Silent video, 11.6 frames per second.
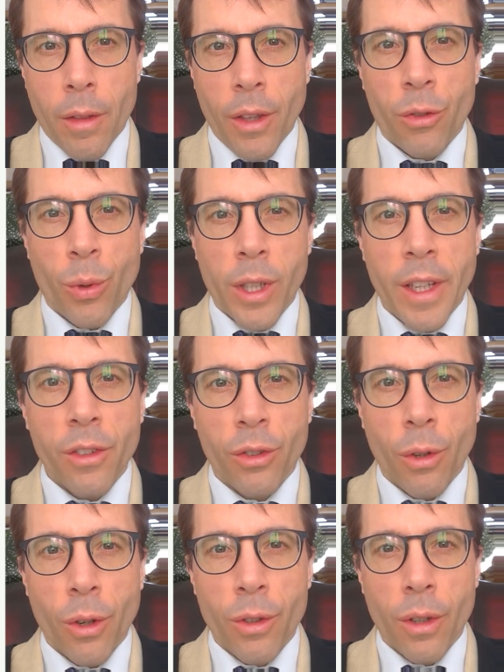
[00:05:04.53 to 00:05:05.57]
This really is
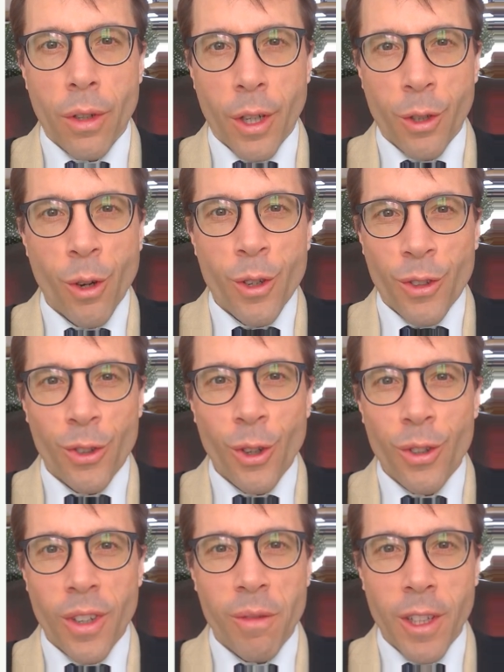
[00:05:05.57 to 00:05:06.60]
crude, and crude is
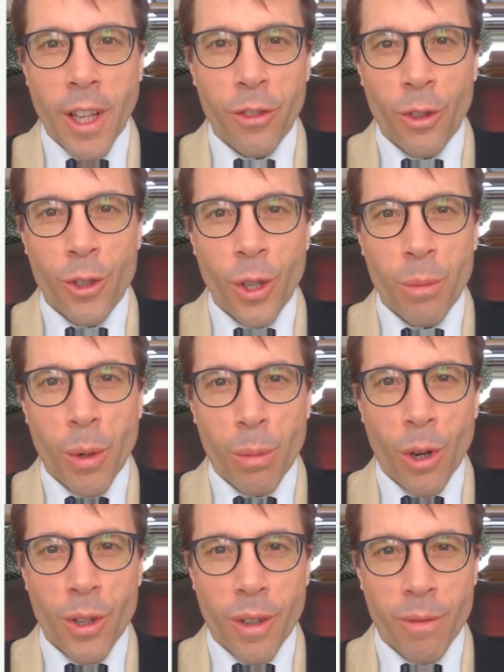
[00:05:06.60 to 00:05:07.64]
good if it lets you ship your
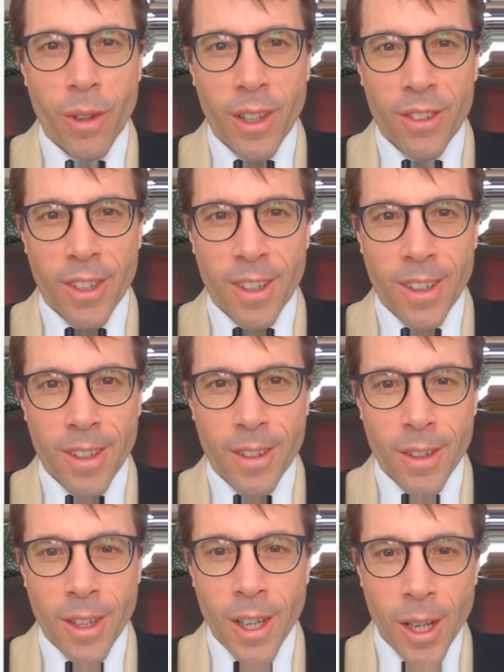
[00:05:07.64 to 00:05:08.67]
product faster.
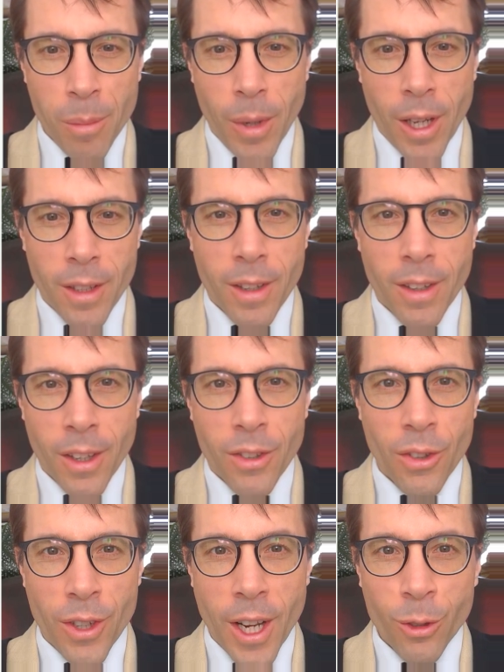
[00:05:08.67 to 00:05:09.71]
But this
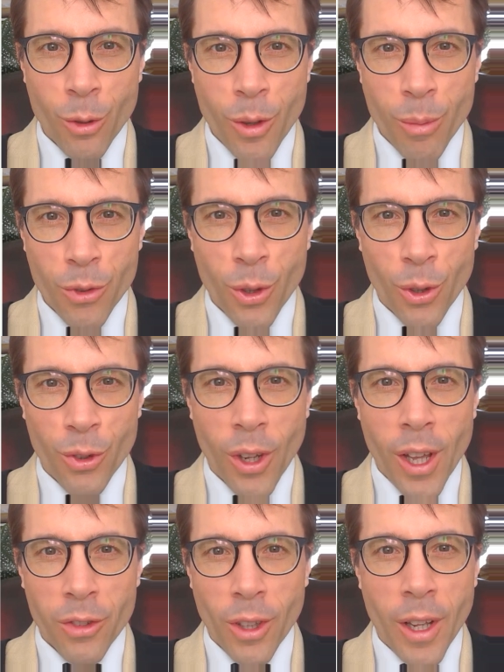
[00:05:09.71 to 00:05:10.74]
is an algorithms course,
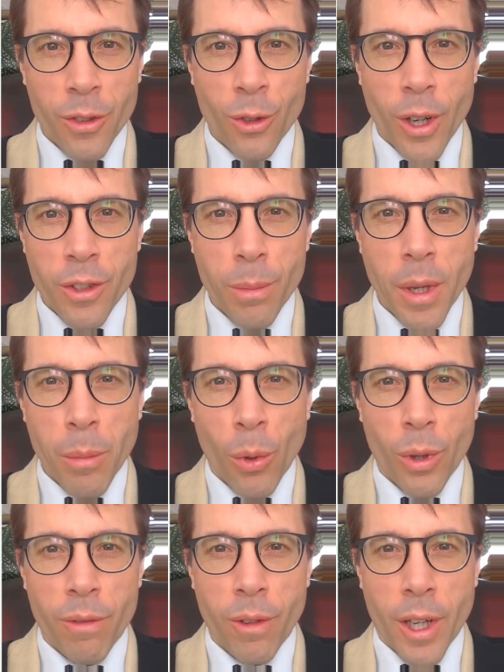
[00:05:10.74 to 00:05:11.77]
so let's try to be
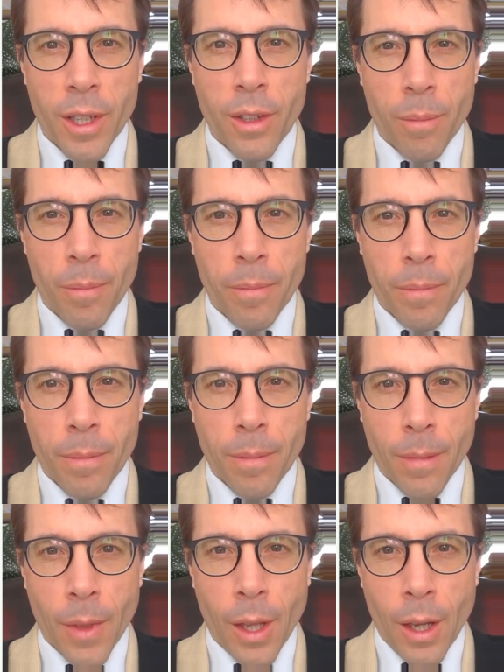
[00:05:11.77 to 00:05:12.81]
more refined.
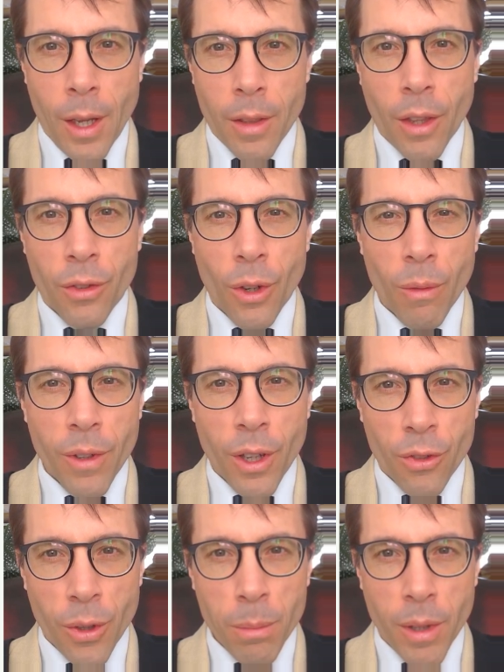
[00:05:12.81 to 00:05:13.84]
There's an
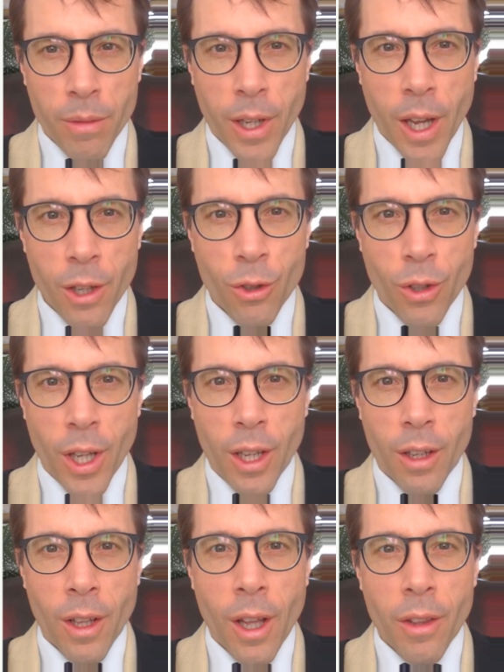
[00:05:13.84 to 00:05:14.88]
obvious simplification
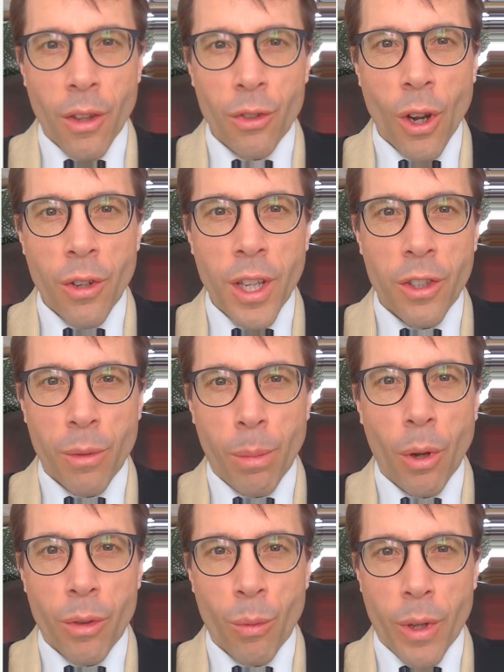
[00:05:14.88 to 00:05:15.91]
here. There's no need to
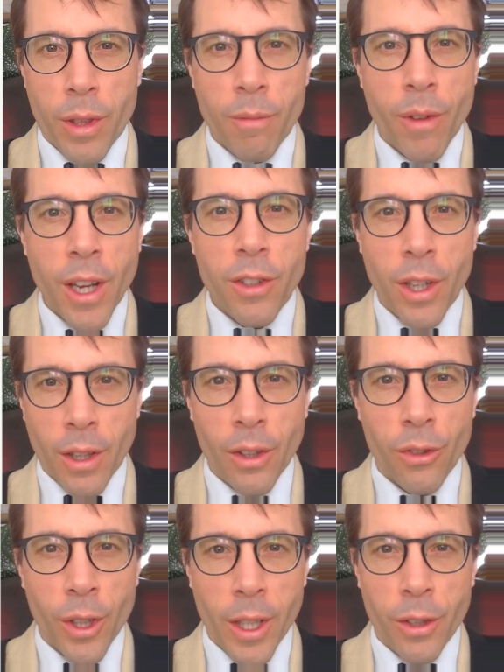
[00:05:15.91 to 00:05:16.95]
bother with inventing
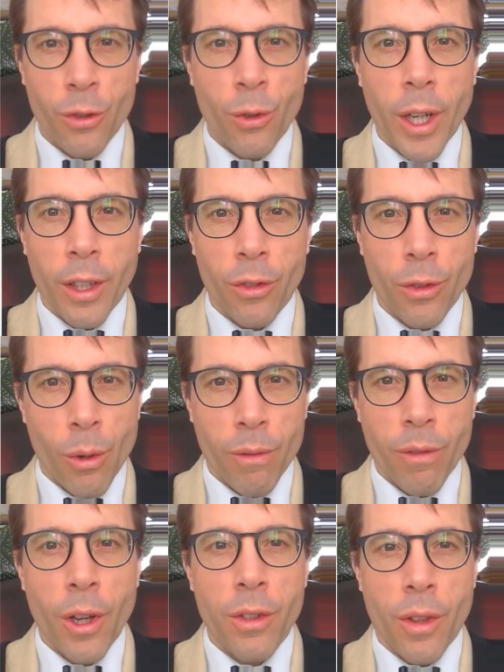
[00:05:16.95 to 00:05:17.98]
these silly strings to
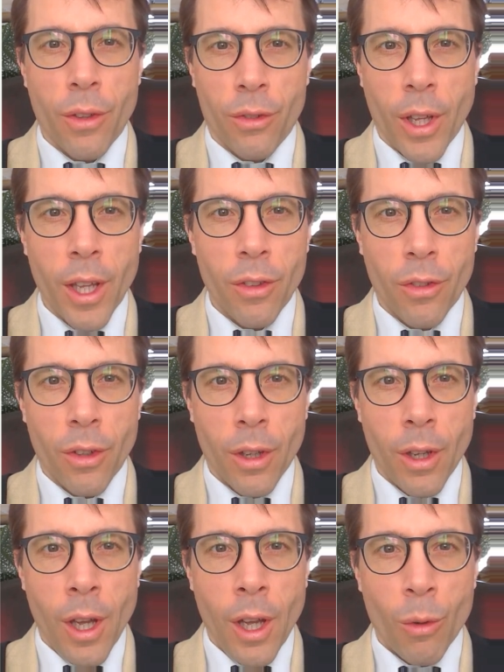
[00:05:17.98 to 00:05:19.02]
refer to the sets,
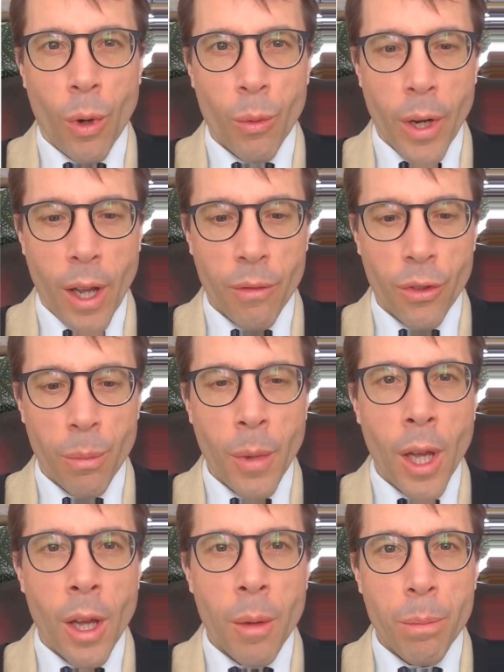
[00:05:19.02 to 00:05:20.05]
when we have
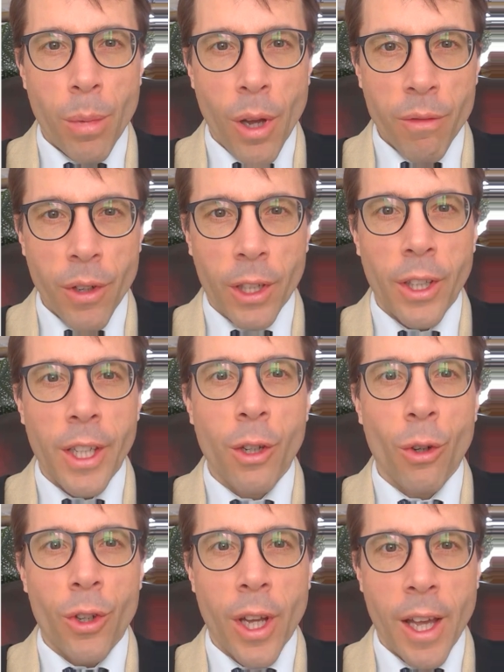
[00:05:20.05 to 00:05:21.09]
some perfectly
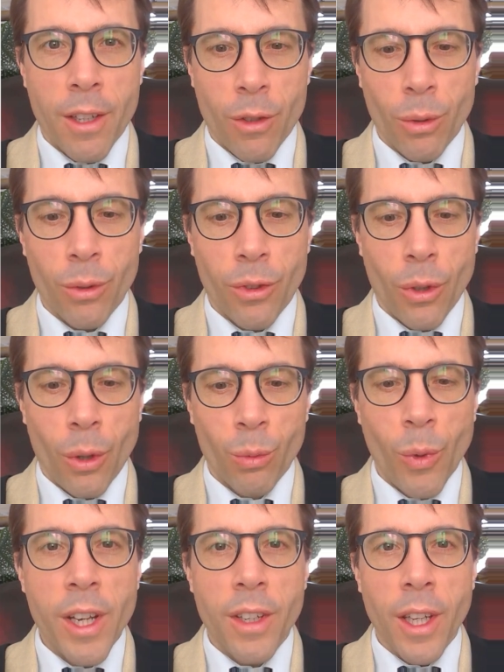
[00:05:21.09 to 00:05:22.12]
good handles
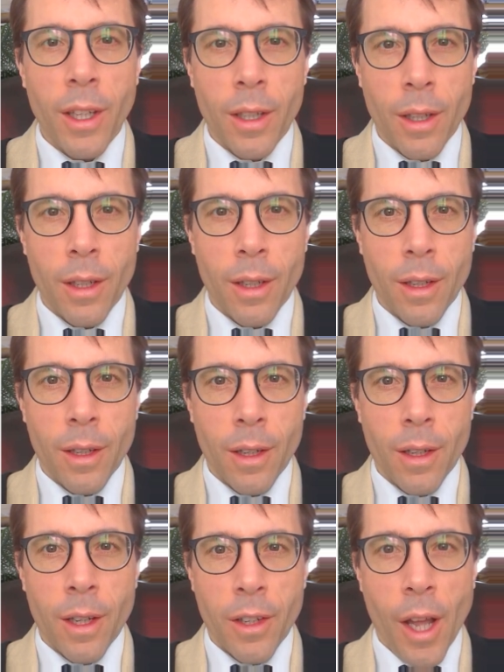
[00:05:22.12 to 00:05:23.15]
already,
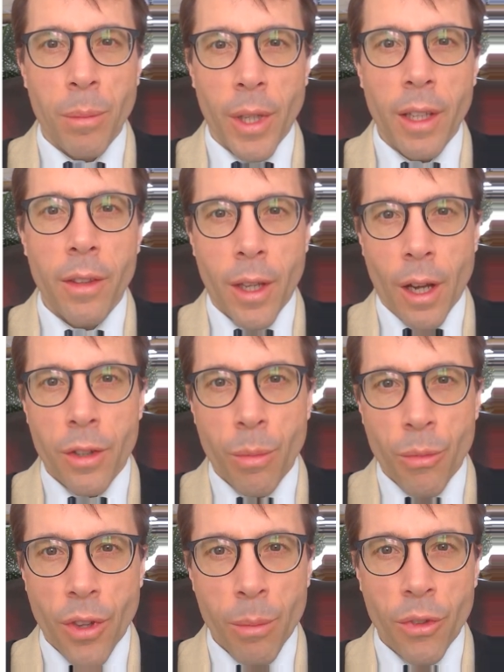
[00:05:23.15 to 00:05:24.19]
namely the
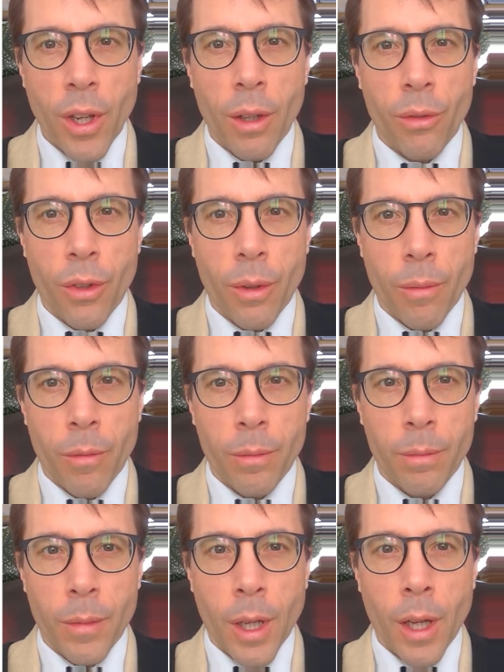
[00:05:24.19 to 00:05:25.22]
items themselves.
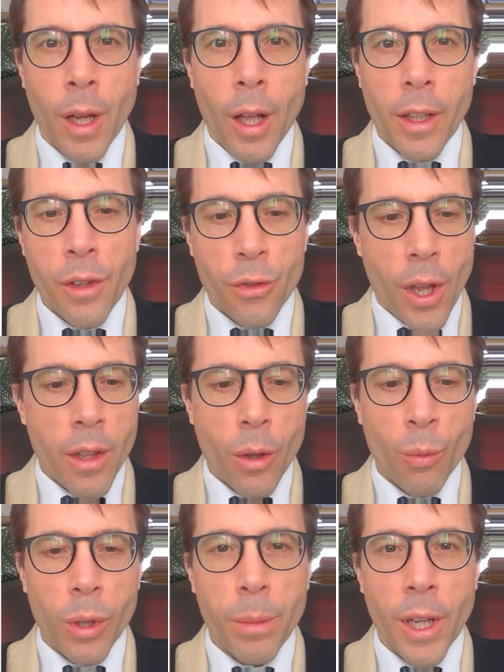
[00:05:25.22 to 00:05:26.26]
Let's say
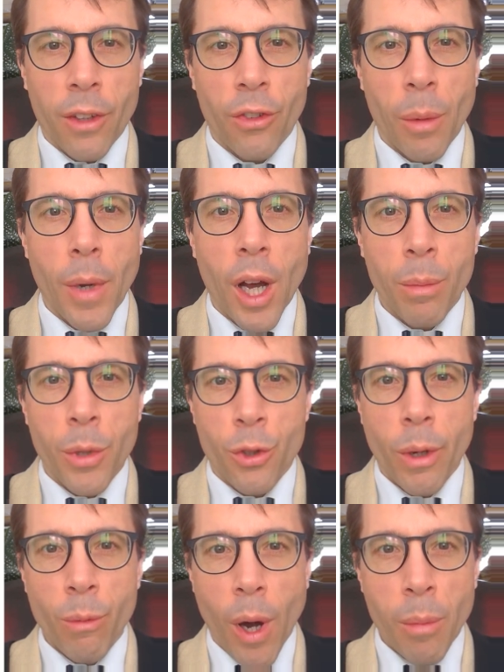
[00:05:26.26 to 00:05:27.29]
that we'll pick some
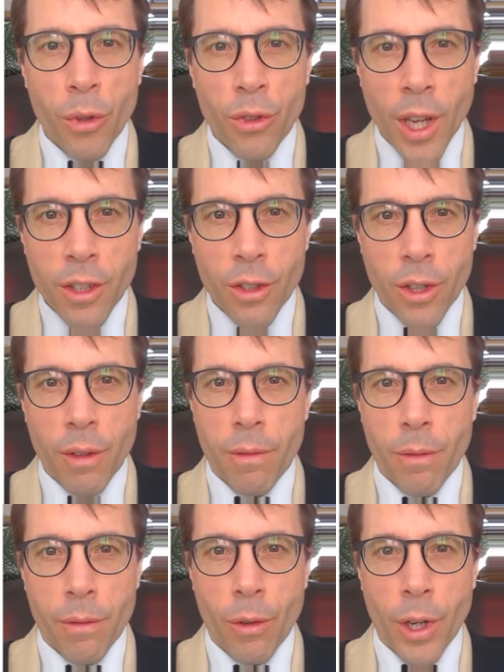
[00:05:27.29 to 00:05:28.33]
arbitrary
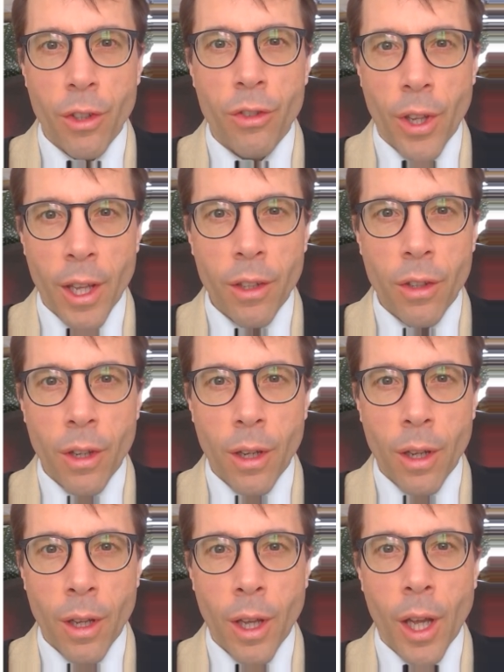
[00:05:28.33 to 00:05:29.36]
representative for each set,
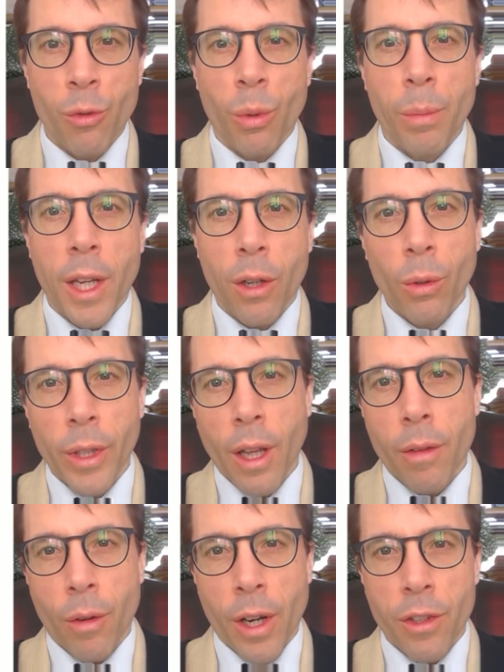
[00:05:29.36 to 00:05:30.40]
and we'll make all the
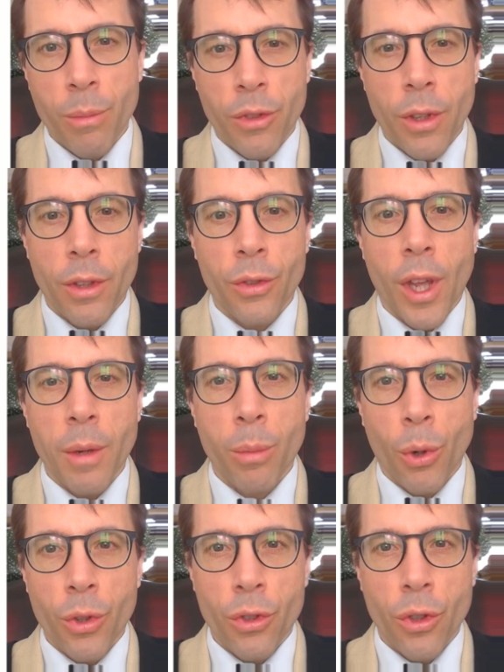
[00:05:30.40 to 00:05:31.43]
other items in the set
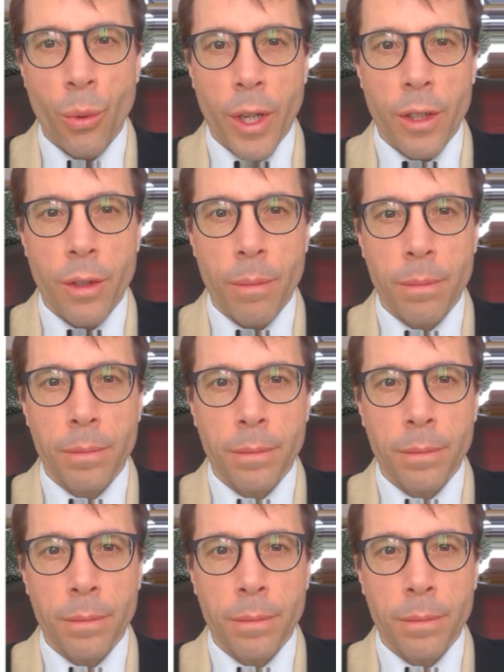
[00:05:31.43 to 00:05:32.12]
point to it.